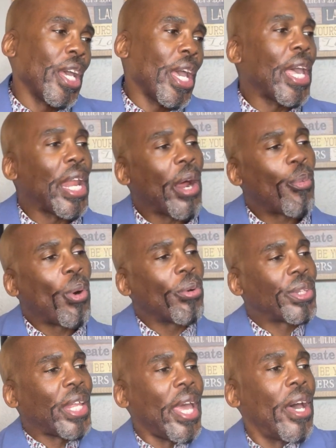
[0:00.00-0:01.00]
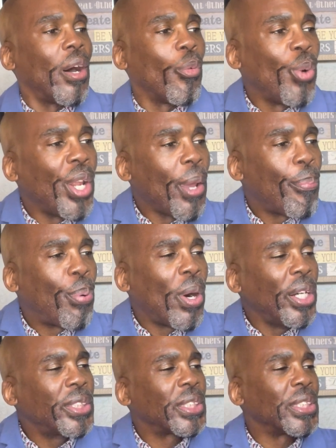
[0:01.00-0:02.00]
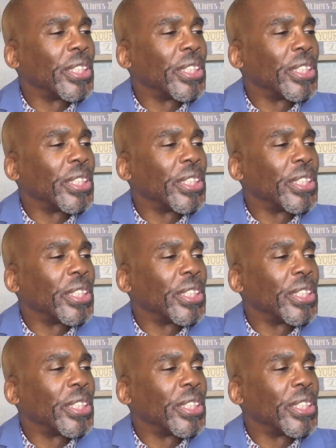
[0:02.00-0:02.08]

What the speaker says: And I wrote down, when a person